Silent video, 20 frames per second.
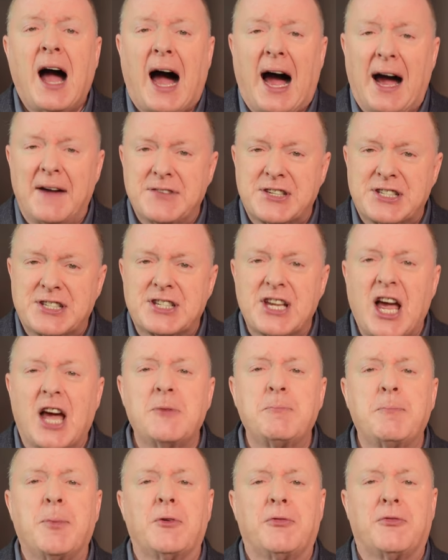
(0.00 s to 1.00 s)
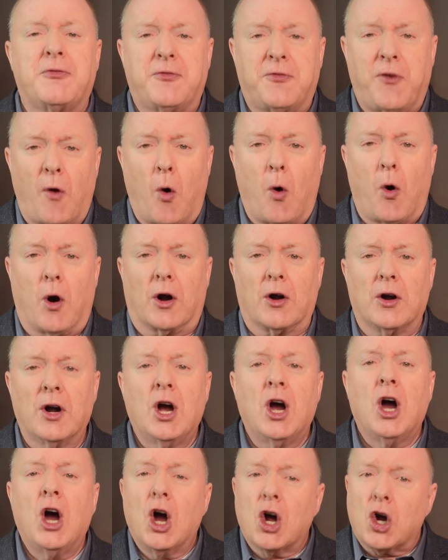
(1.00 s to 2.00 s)
I've said before,
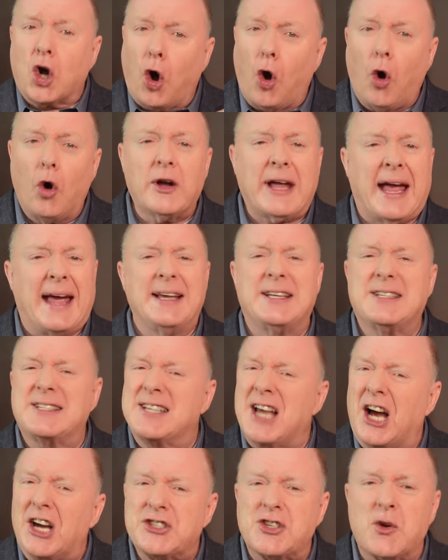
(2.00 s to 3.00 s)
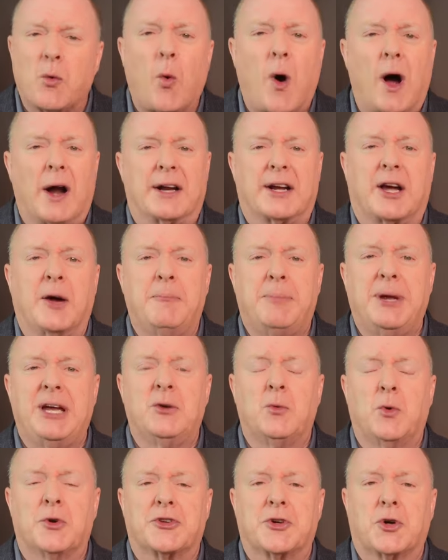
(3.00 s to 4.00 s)
Colgate doesn't want to
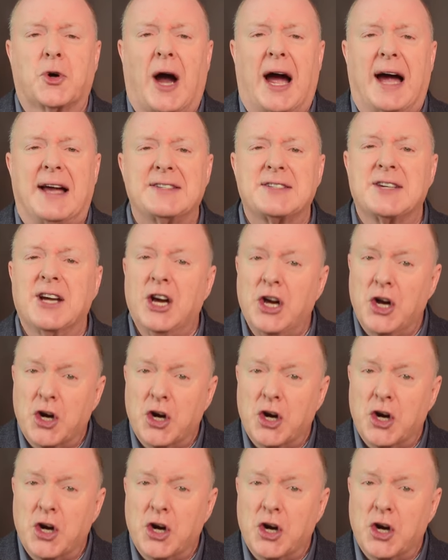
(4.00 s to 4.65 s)
compete with Crest.